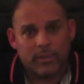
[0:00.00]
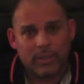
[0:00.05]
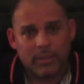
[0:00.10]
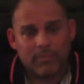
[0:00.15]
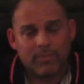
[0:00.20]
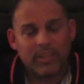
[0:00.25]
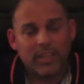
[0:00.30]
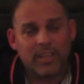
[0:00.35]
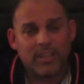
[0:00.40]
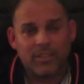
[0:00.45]

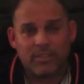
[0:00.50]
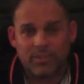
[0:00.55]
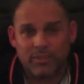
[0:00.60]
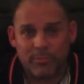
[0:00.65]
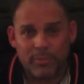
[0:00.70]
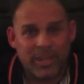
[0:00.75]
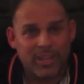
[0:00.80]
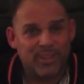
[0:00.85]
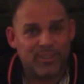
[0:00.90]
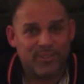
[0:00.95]
I've taken
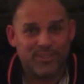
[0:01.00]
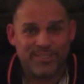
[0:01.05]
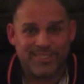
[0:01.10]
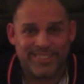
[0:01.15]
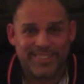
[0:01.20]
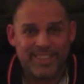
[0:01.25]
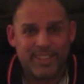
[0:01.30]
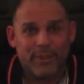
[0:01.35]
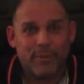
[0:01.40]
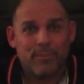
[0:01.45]
some L's
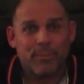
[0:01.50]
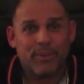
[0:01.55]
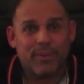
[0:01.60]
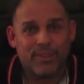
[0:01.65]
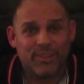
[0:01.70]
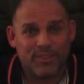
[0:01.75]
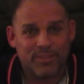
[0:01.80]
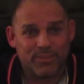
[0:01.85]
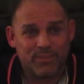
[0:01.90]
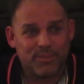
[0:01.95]

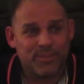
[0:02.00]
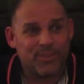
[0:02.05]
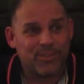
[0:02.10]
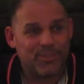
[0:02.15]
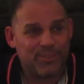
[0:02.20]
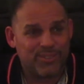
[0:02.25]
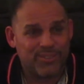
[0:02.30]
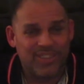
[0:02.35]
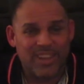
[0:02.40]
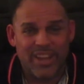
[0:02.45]
because of
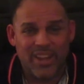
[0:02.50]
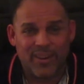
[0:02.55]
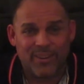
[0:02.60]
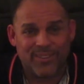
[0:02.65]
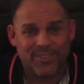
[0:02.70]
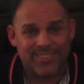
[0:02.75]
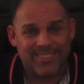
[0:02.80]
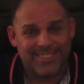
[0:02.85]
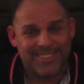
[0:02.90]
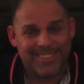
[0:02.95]
those shadows.